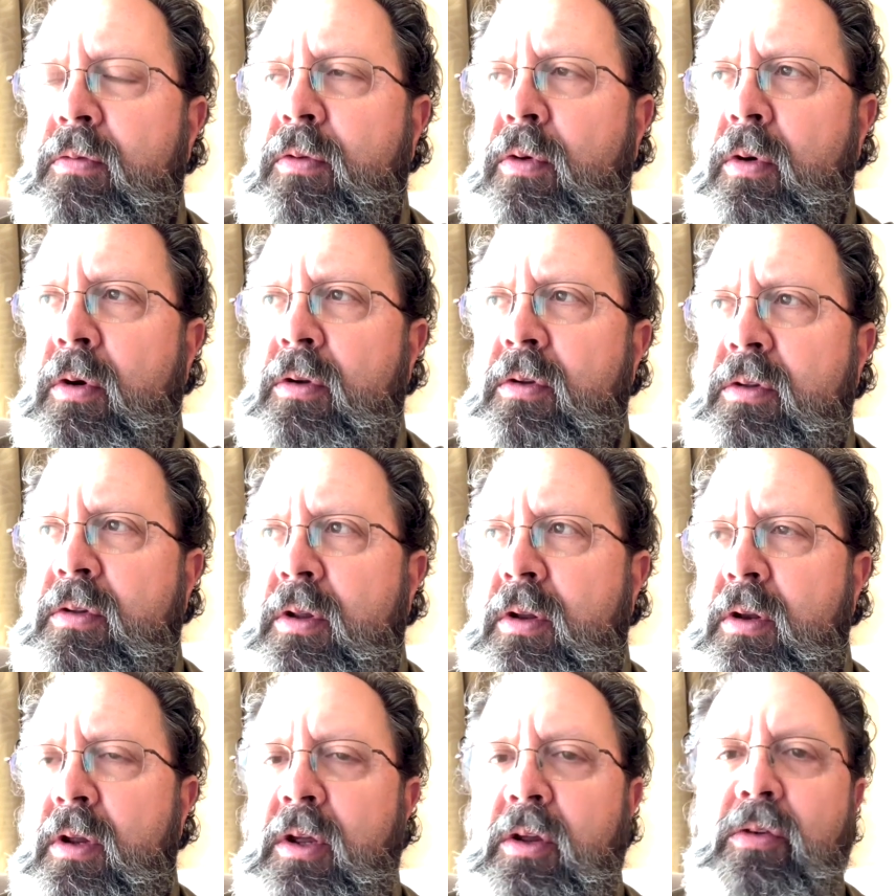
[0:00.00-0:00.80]
course,
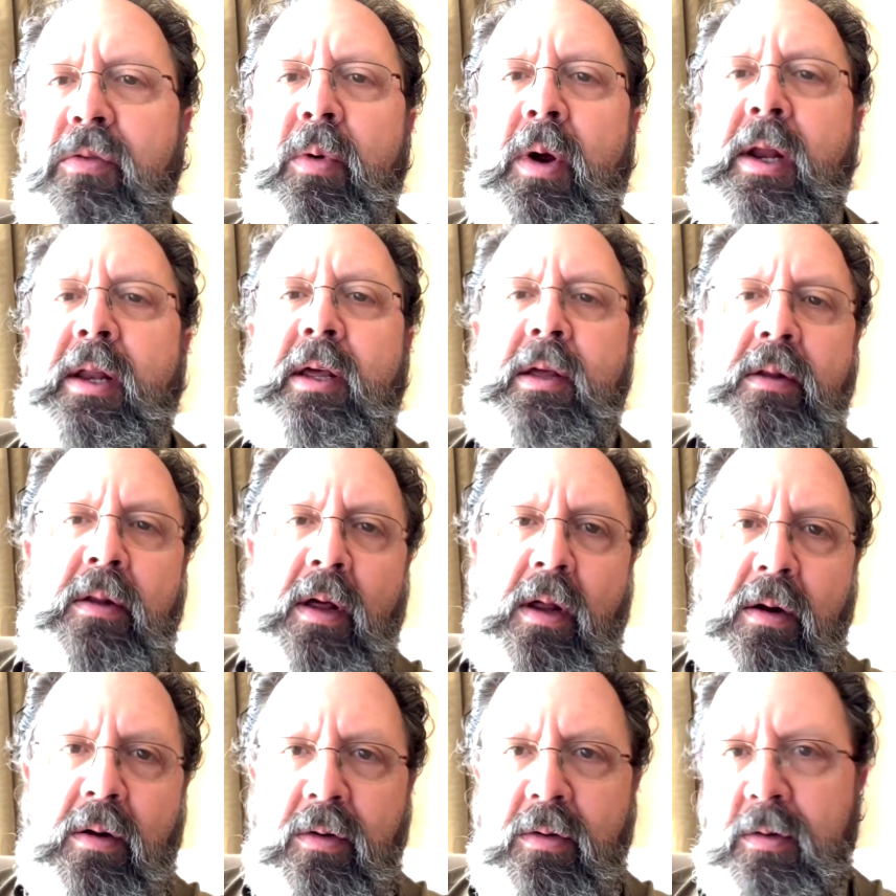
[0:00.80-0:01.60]
then he's writing
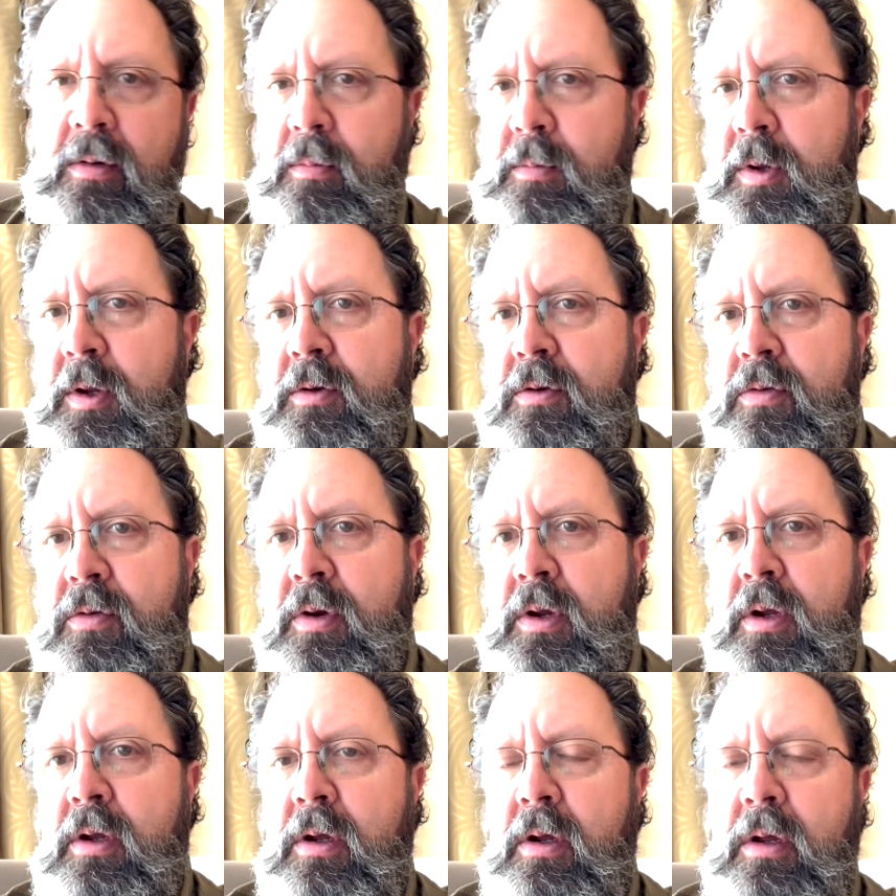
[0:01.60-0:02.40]
letters and
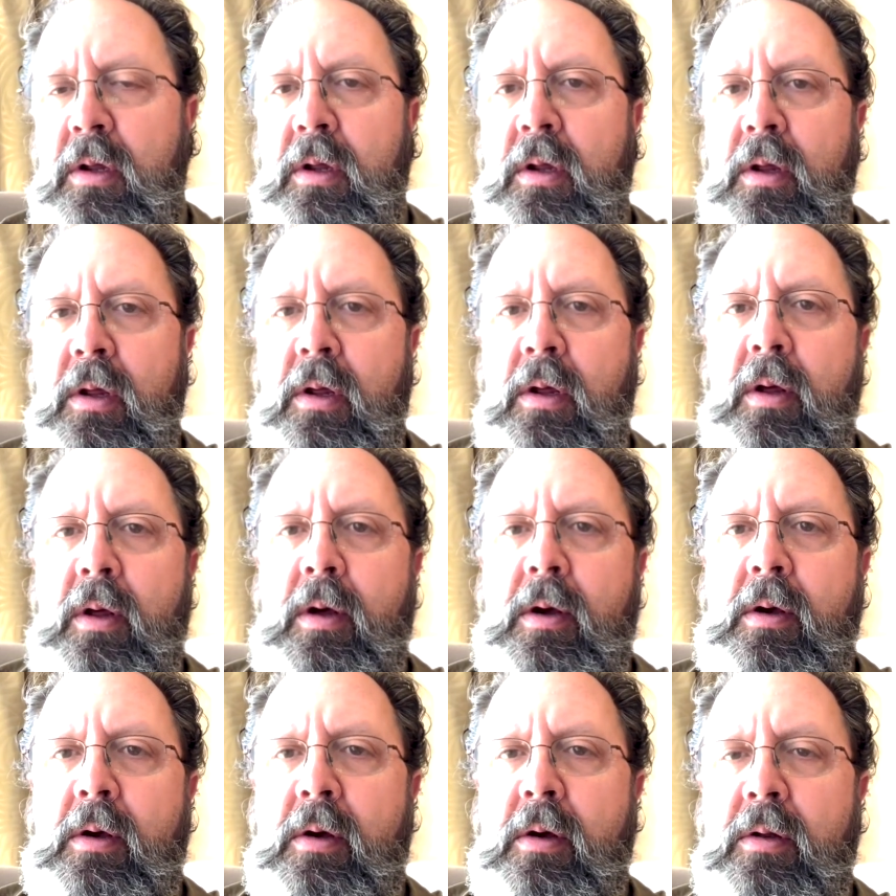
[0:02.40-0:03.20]
mentoring
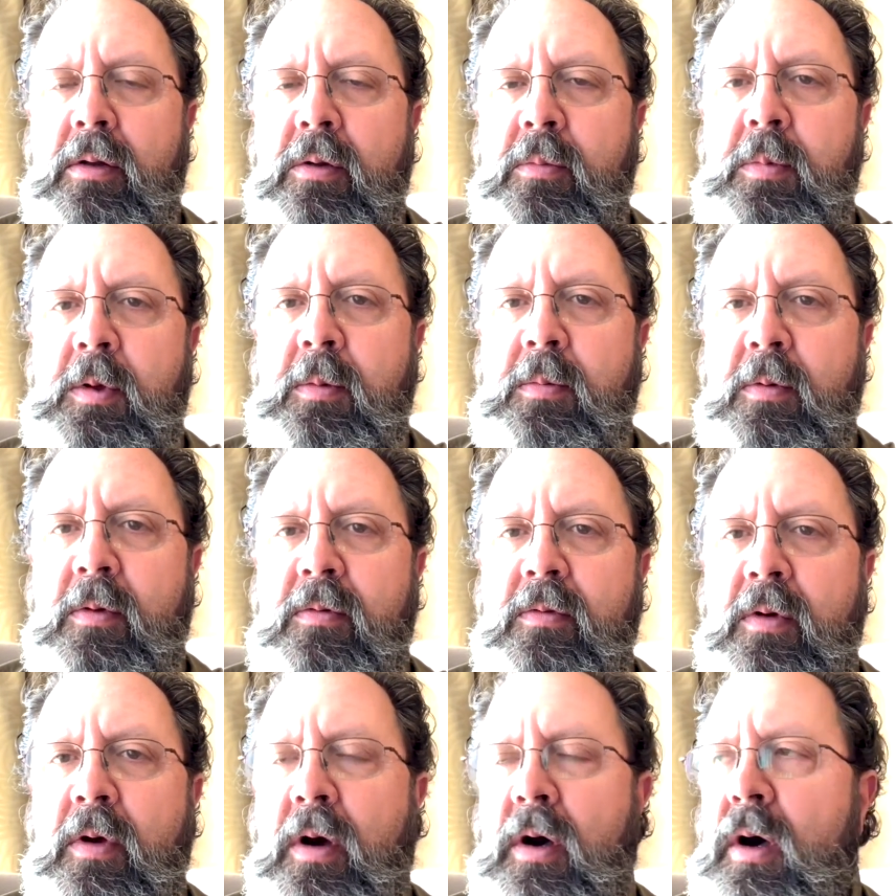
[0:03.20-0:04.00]
the people
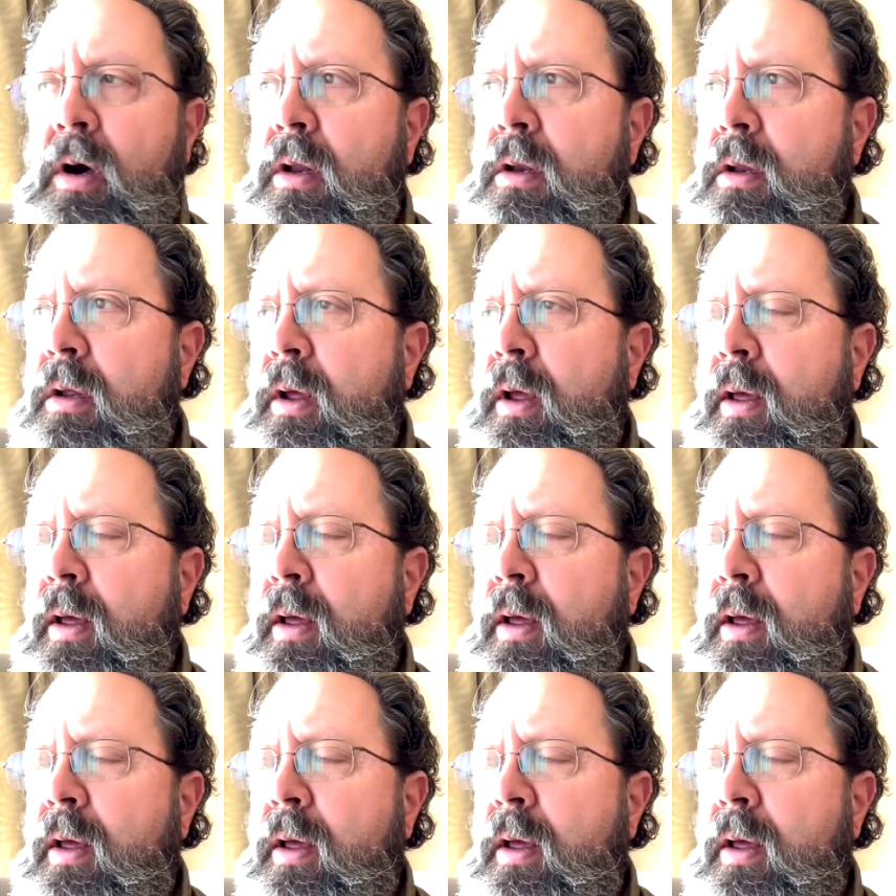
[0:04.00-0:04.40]
of God.